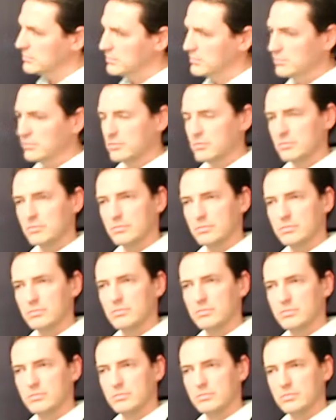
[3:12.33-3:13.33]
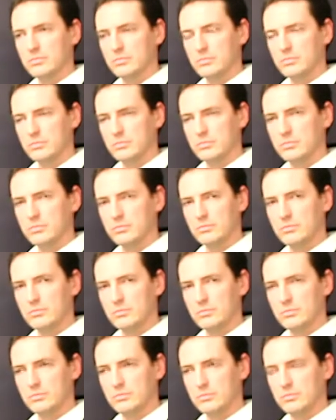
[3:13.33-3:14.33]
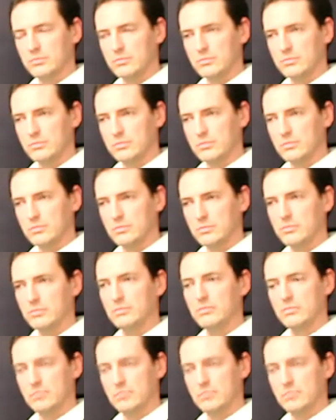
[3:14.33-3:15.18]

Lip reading: The person shown says nothing.